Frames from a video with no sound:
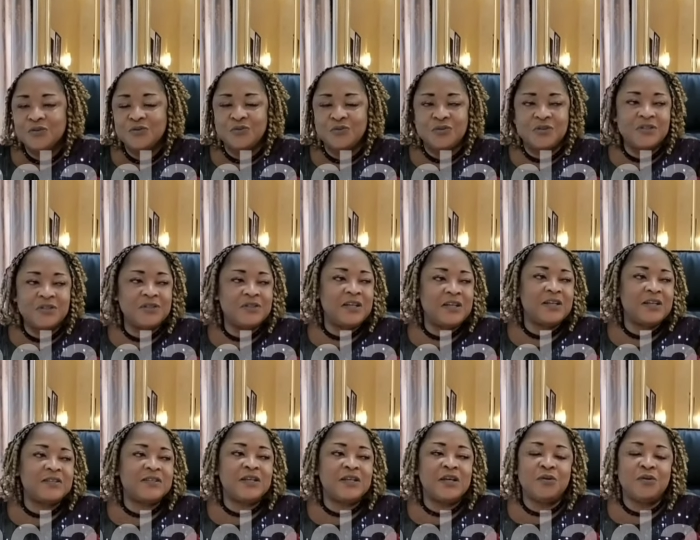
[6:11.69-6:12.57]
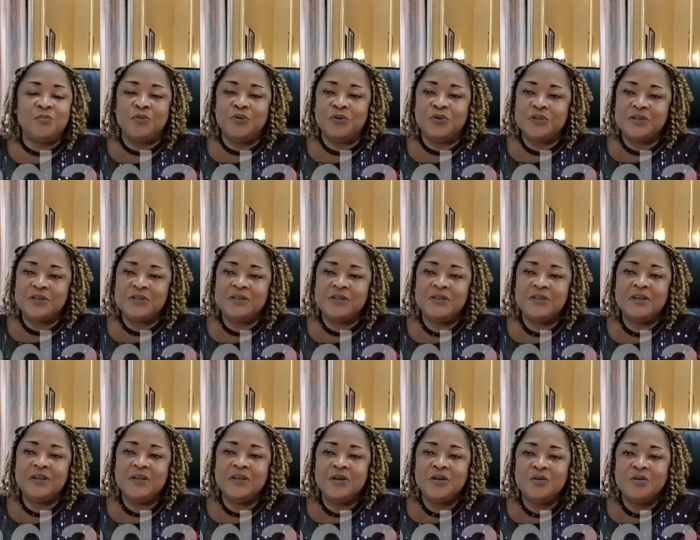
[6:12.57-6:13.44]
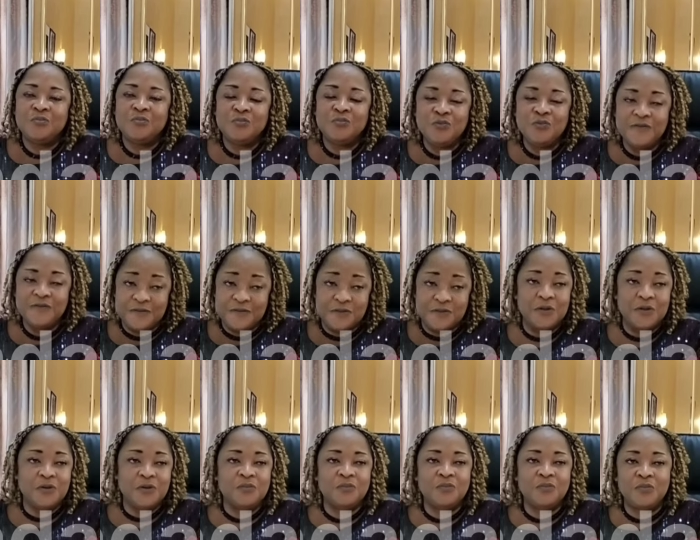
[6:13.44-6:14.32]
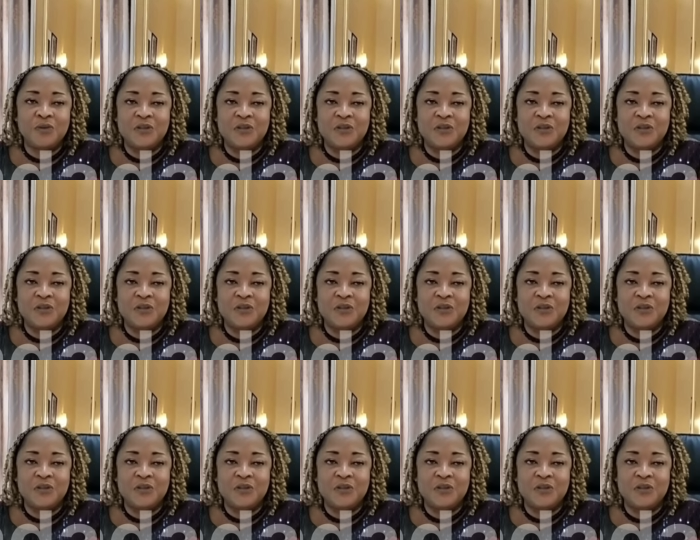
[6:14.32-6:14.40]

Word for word: to see that Ebonyi moves on